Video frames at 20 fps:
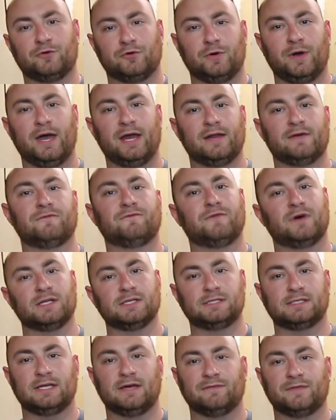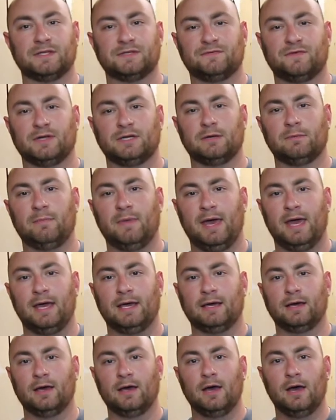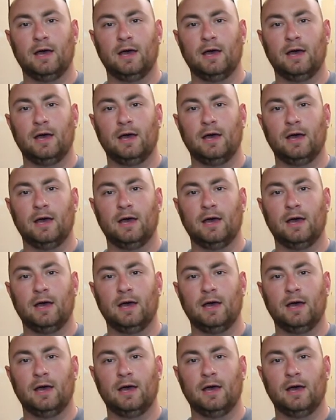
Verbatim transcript: creative fun stuff that's fun to make.